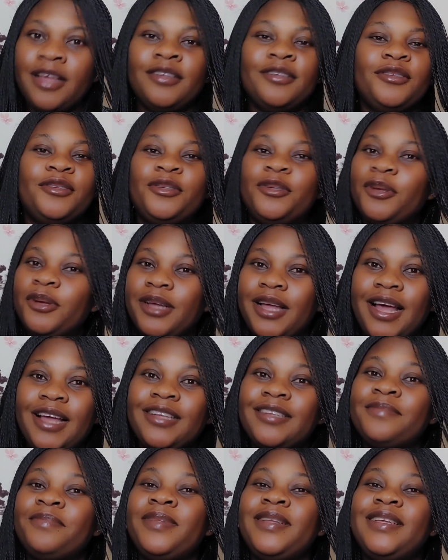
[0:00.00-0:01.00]
So
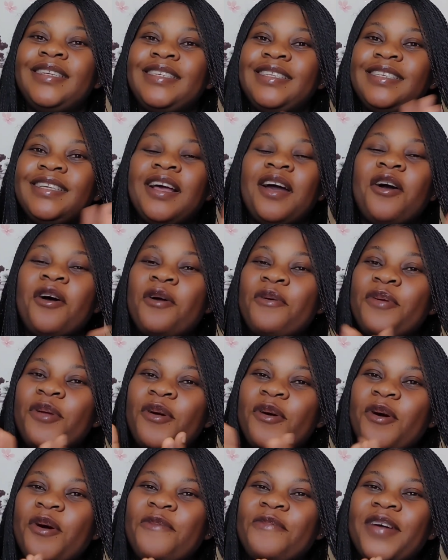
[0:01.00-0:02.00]
guys, please hurry
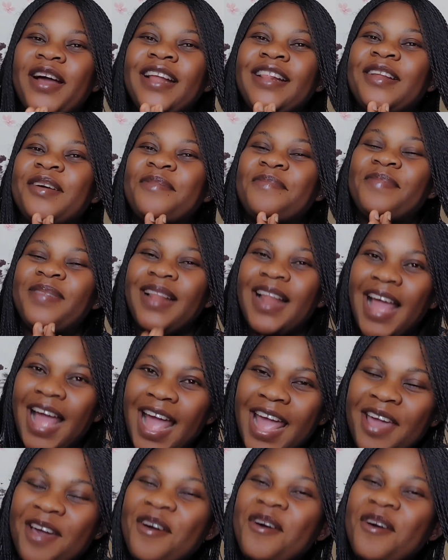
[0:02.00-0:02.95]
up and apply.